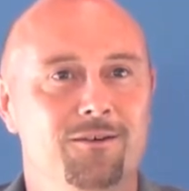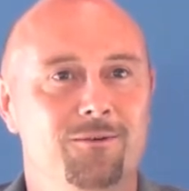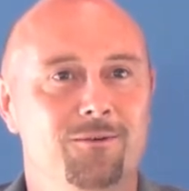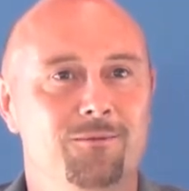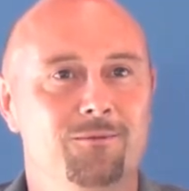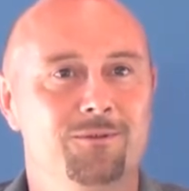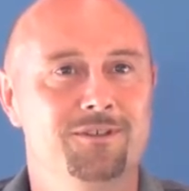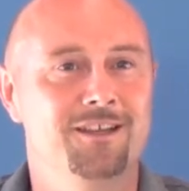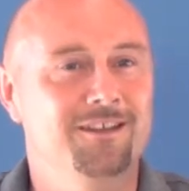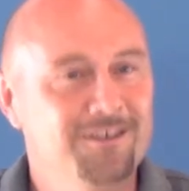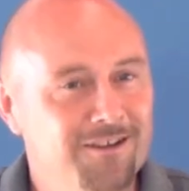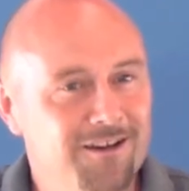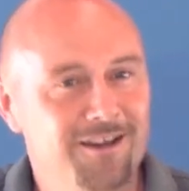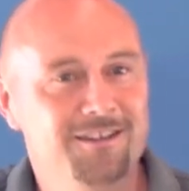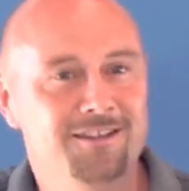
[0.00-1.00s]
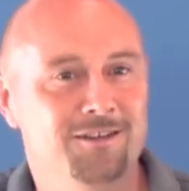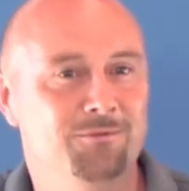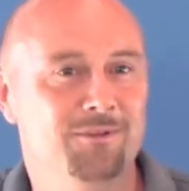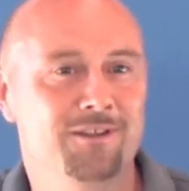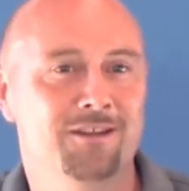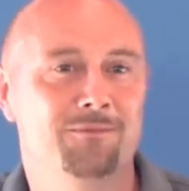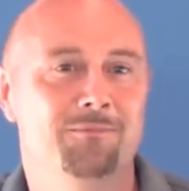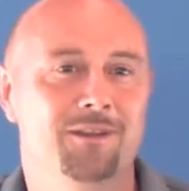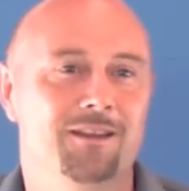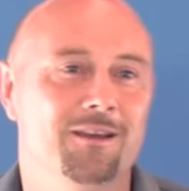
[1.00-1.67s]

was ignited within me.